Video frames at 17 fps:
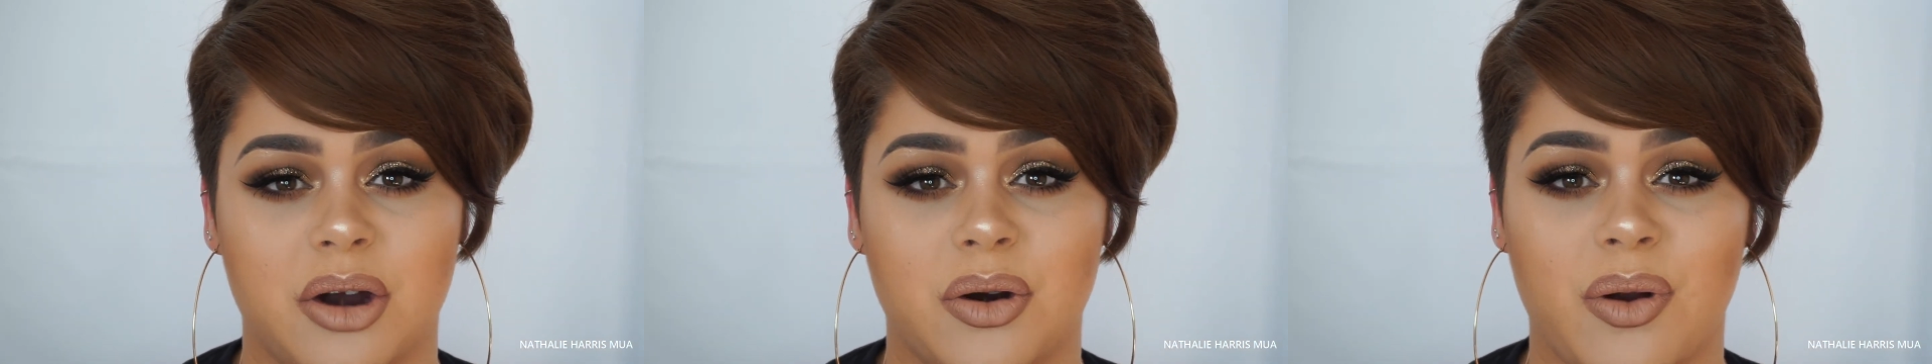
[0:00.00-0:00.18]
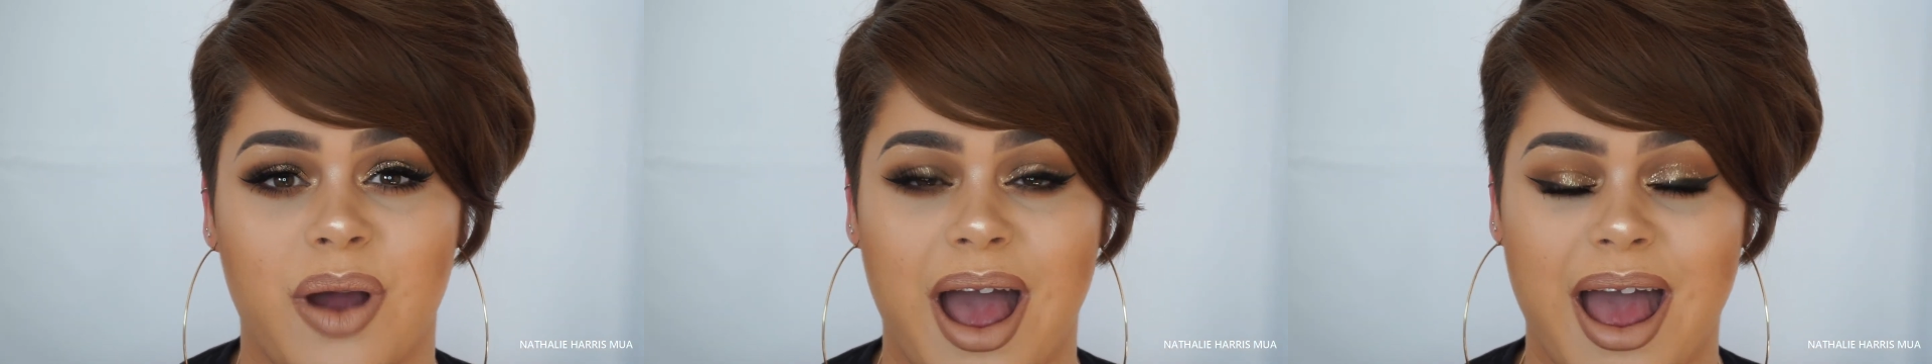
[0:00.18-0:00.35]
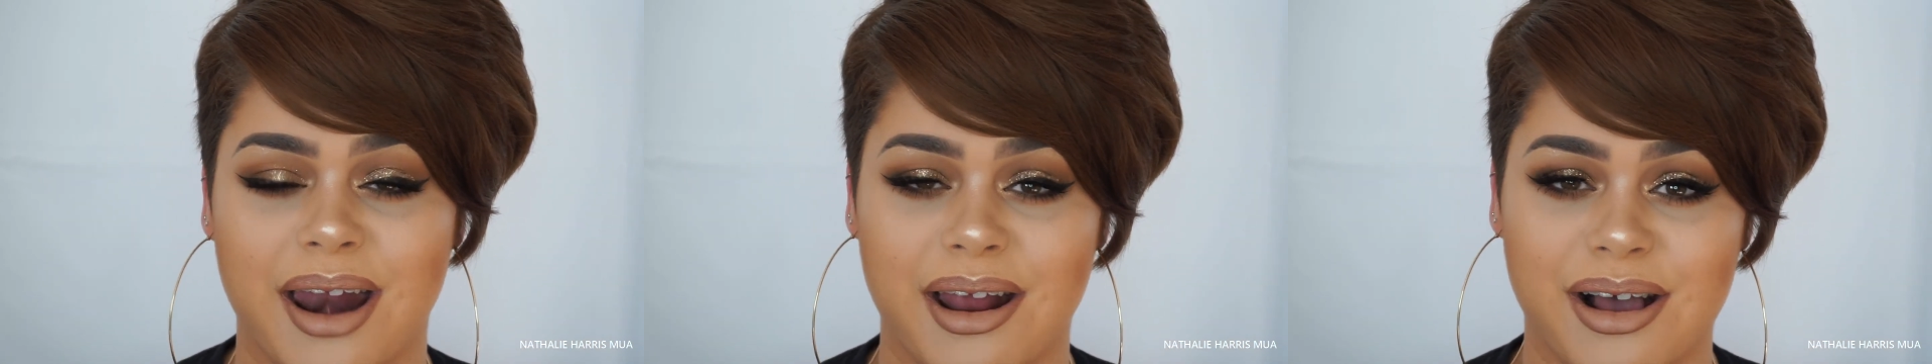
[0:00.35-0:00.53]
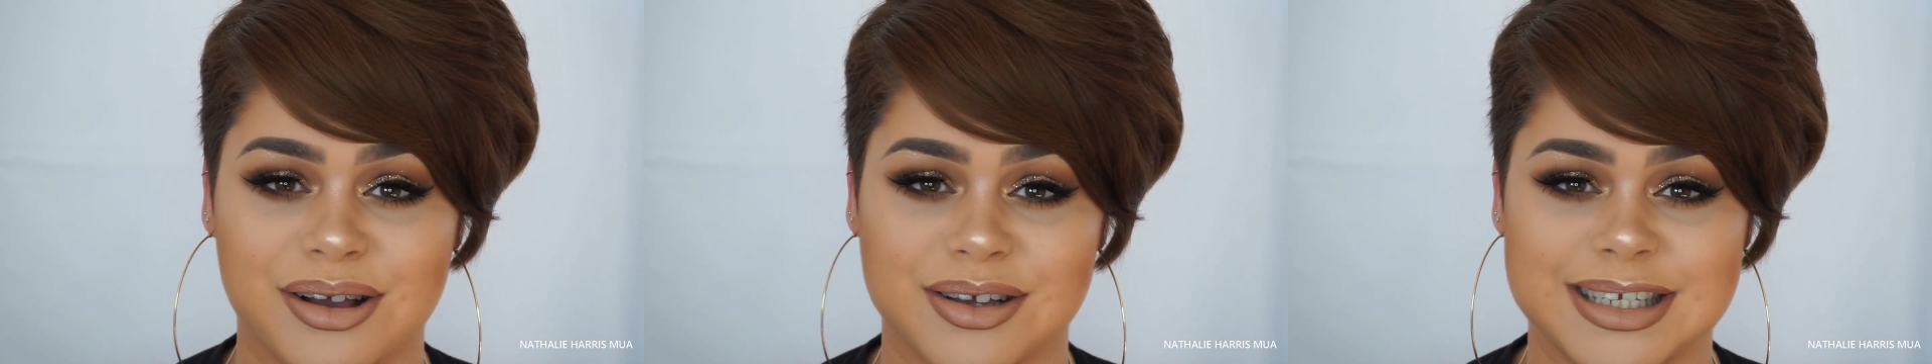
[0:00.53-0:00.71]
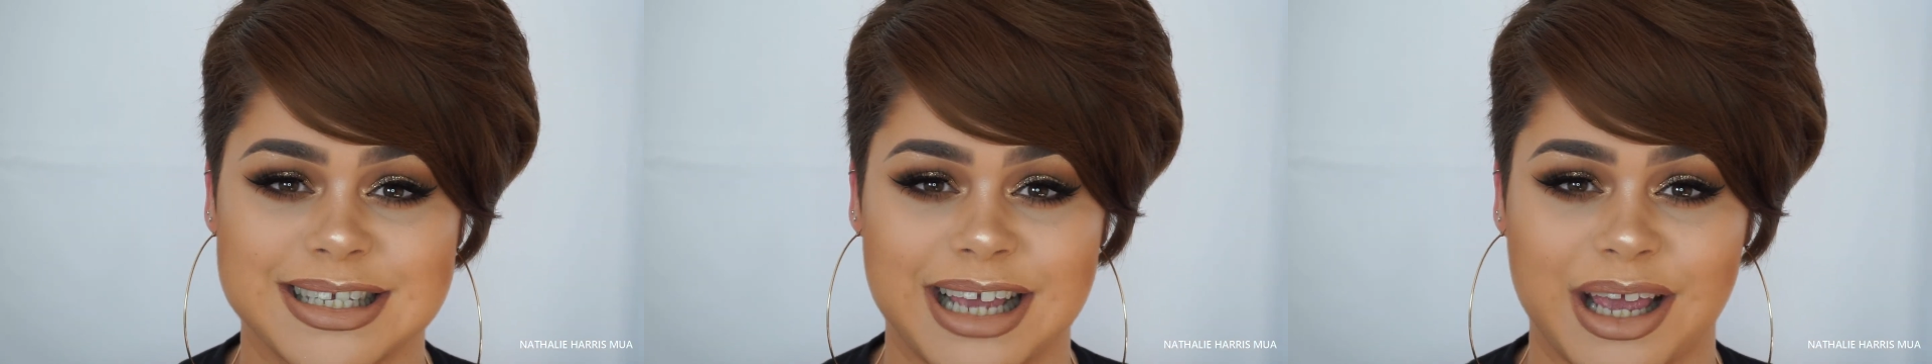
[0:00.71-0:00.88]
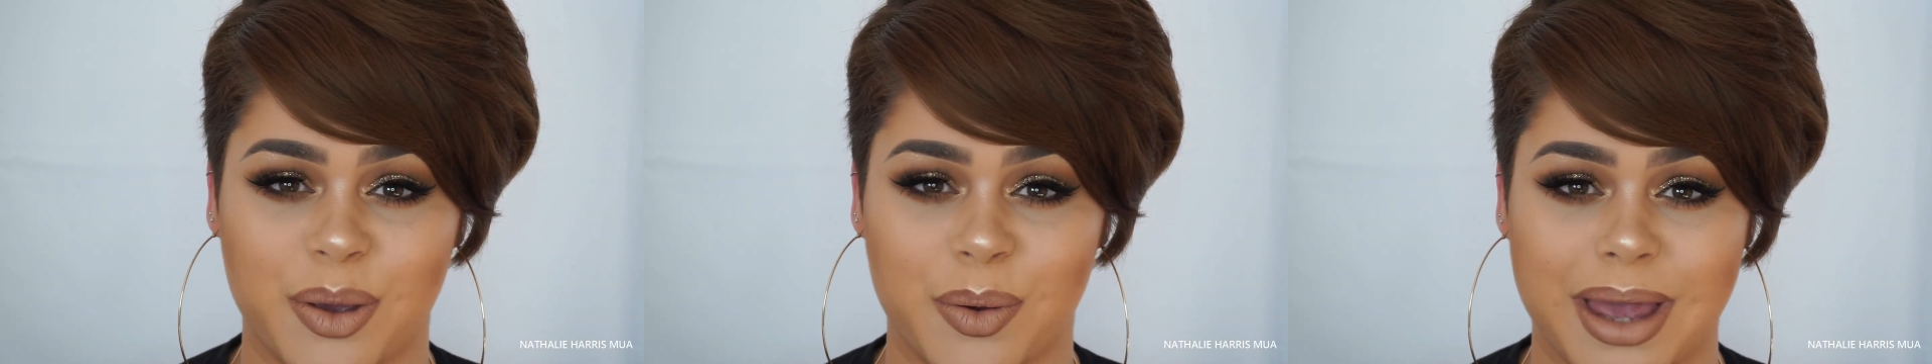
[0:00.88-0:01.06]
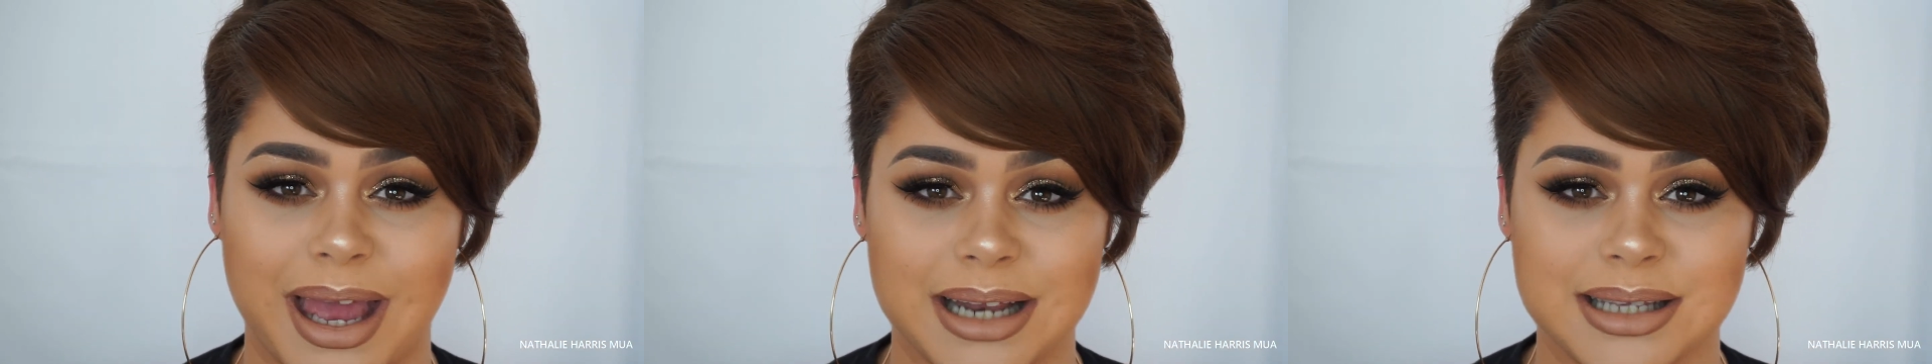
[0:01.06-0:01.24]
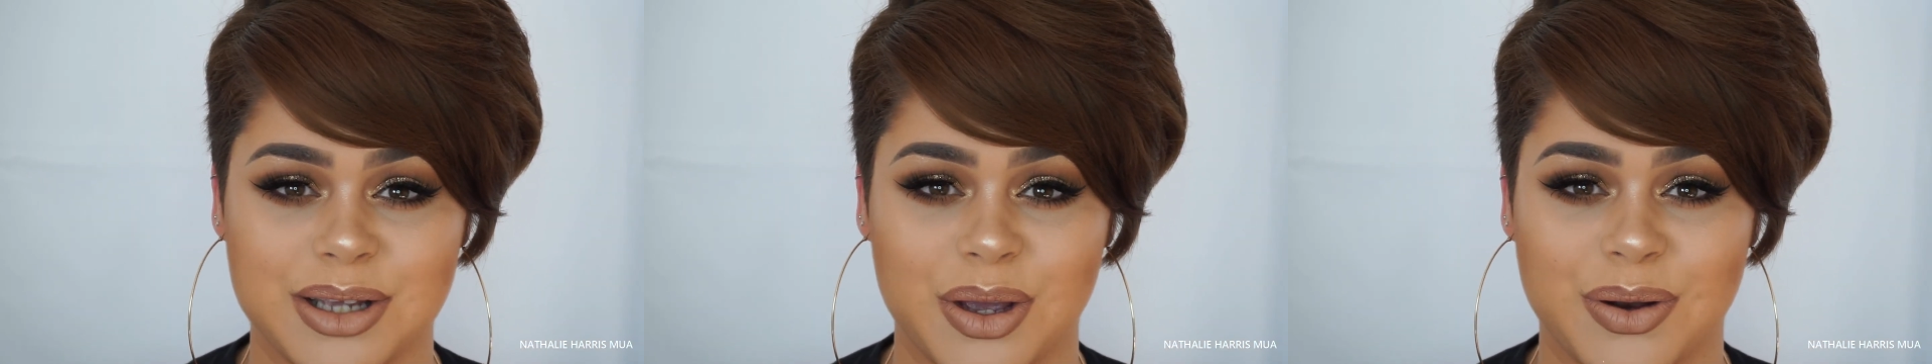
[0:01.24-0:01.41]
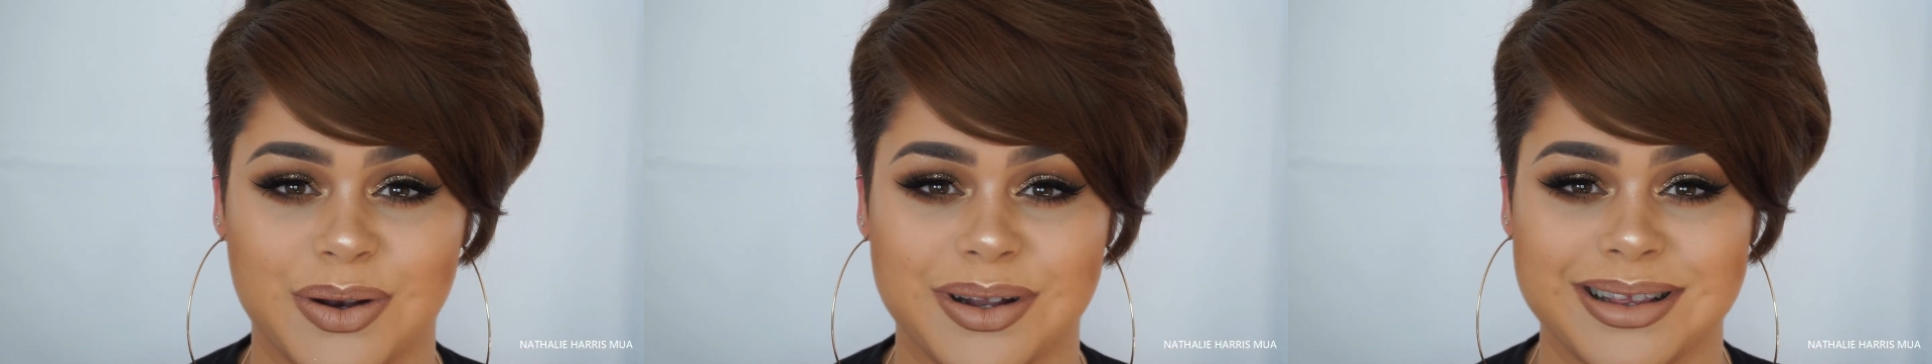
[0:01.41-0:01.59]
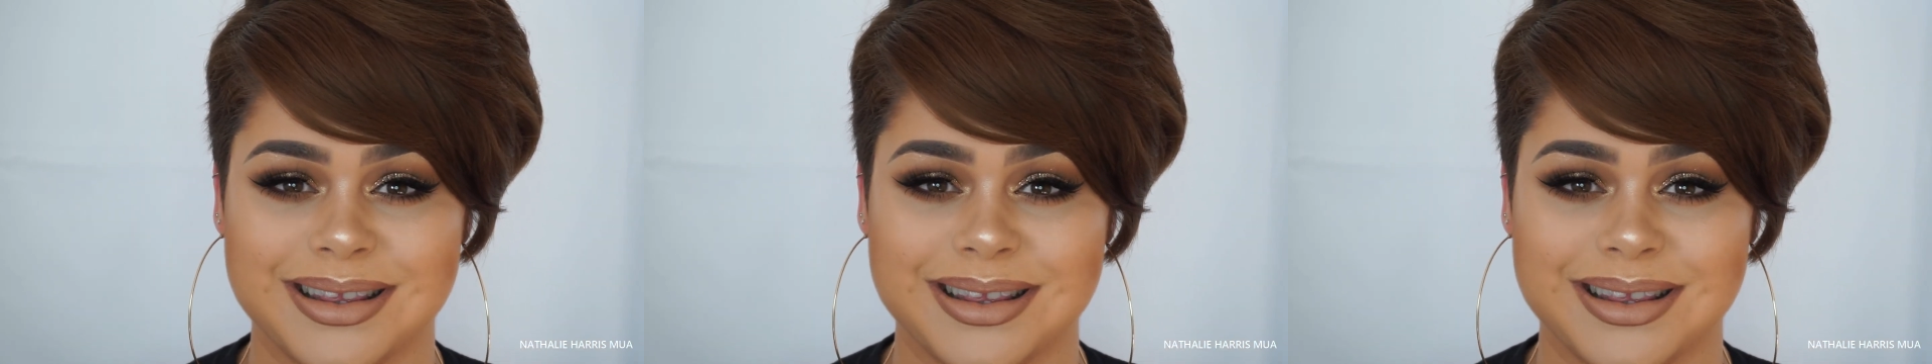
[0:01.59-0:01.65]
and I'll see you again soon.